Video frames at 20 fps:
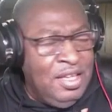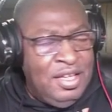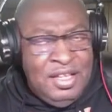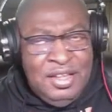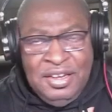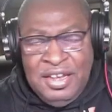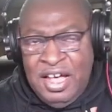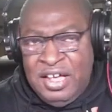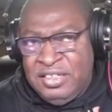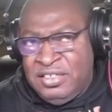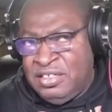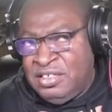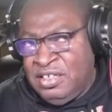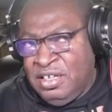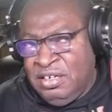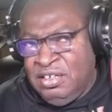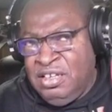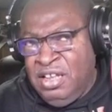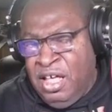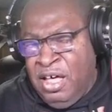Now it's still
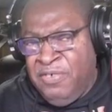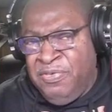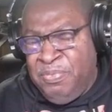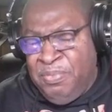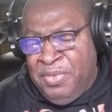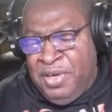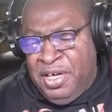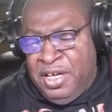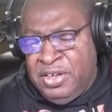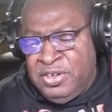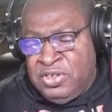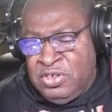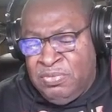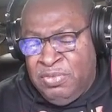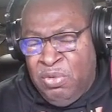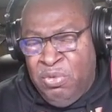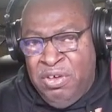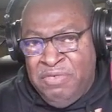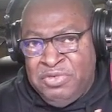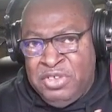in F major, but
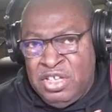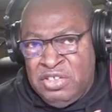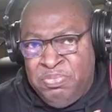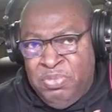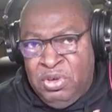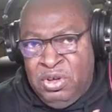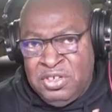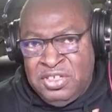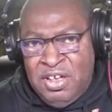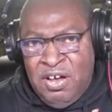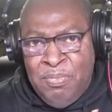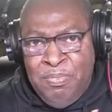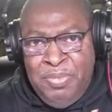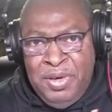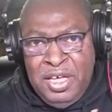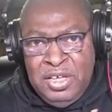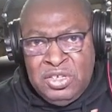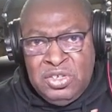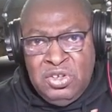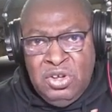we've just, because our
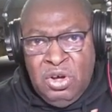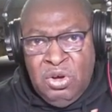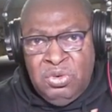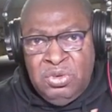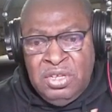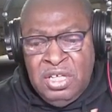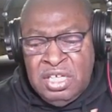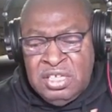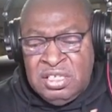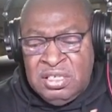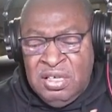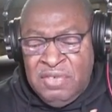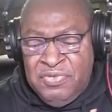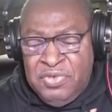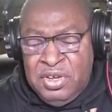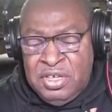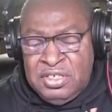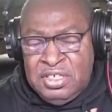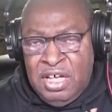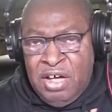bass note is giving
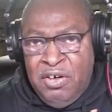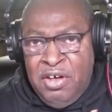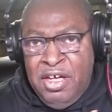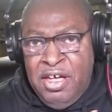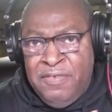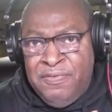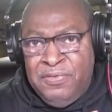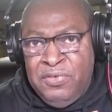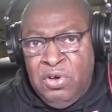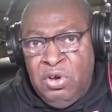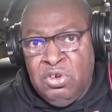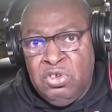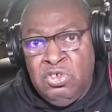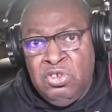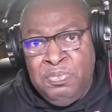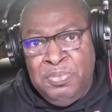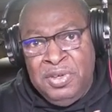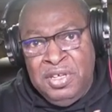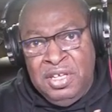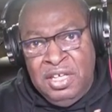us our F note. Could
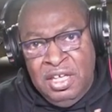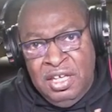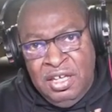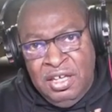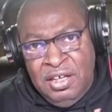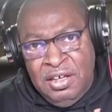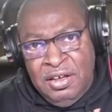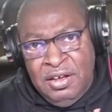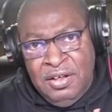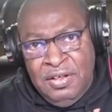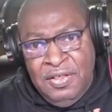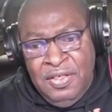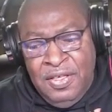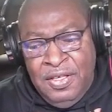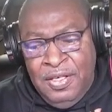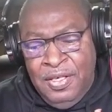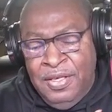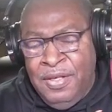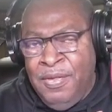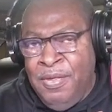be here,
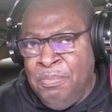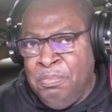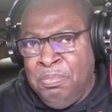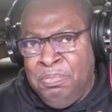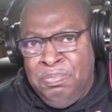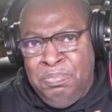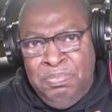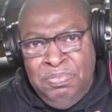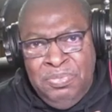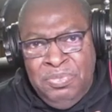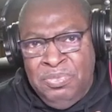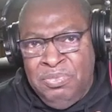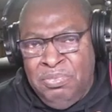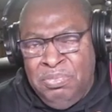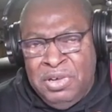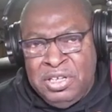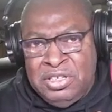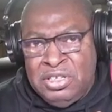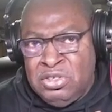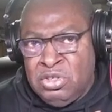
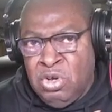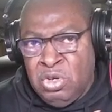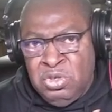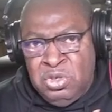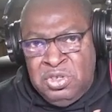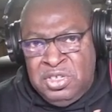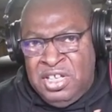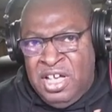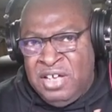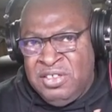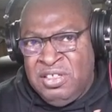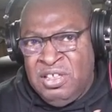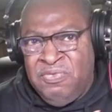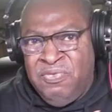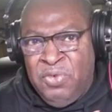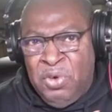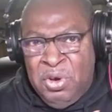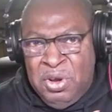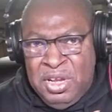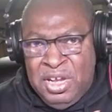but this also sounds a
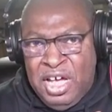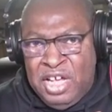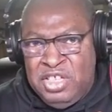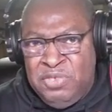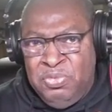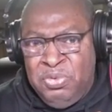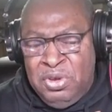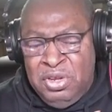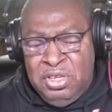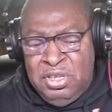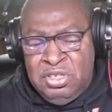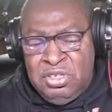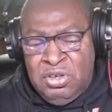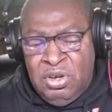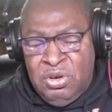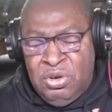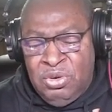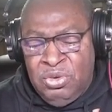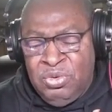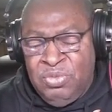very nice, pretty
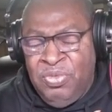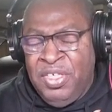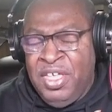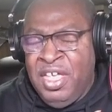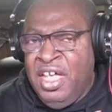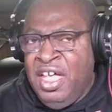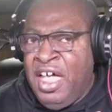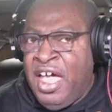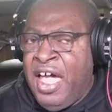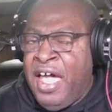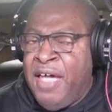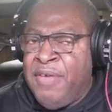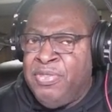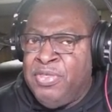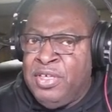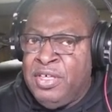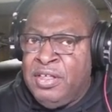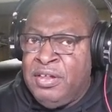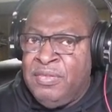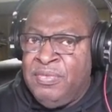tone. And
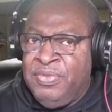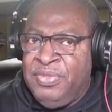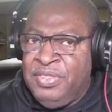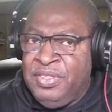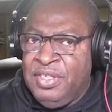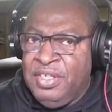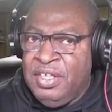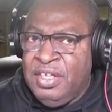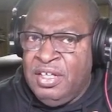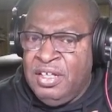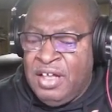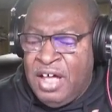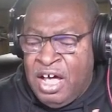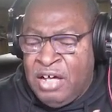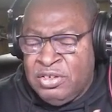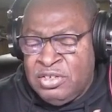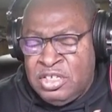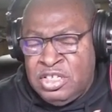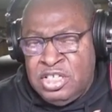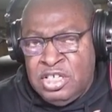then our
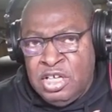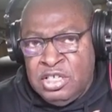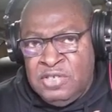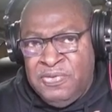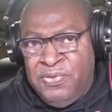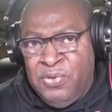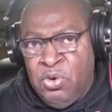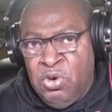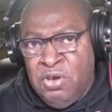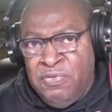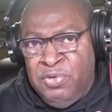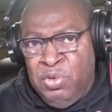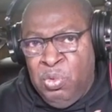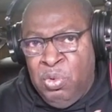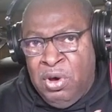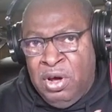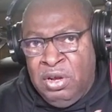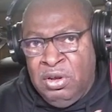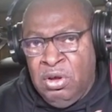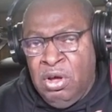sus4 if you
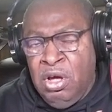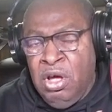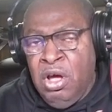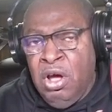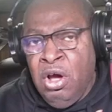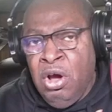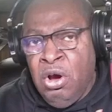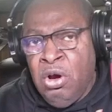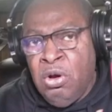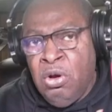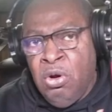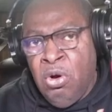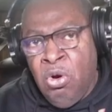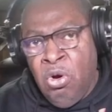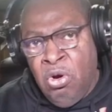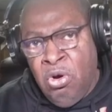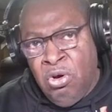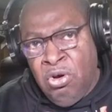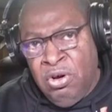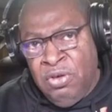want,
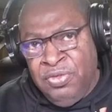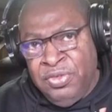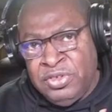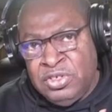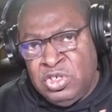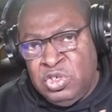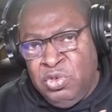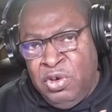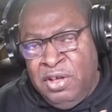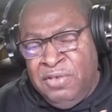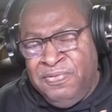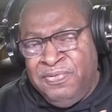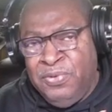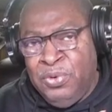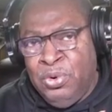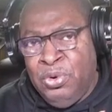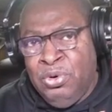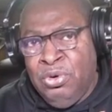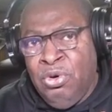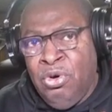or straight
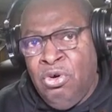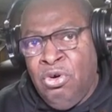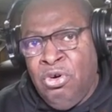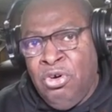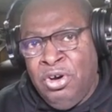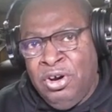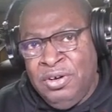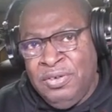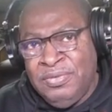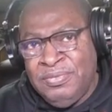4, or